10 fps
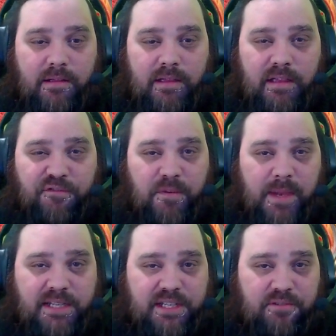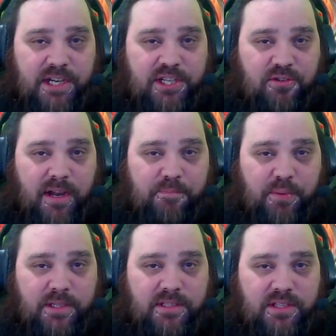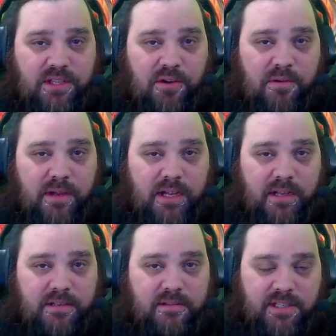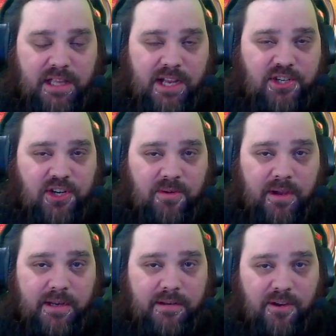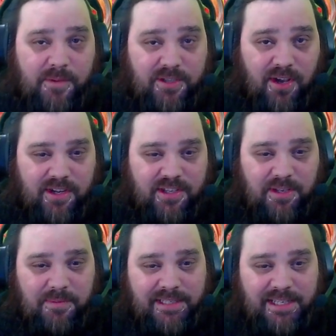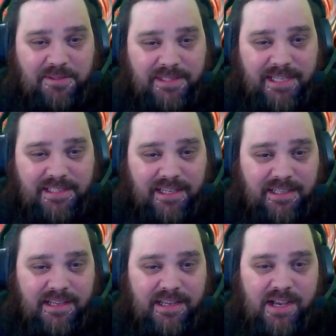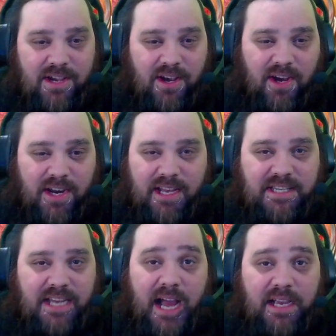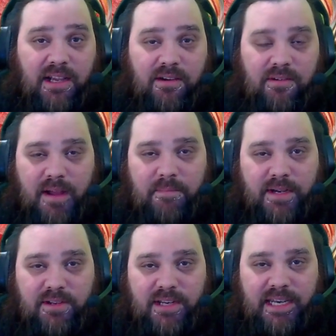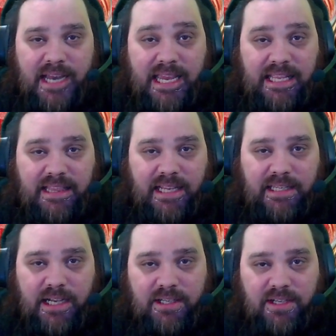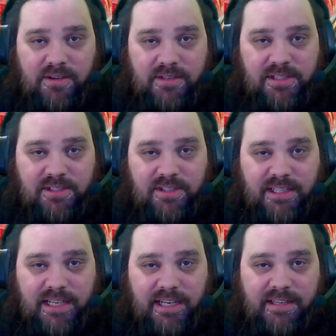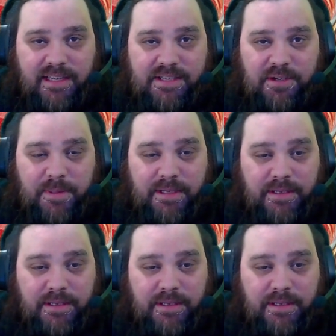if a Mexican restaurant puts cilantro on it, I almost called it soap because that's what it tastes like, on a taco, I'm not going to not eat that taco. It's just going to kind of taste soapy.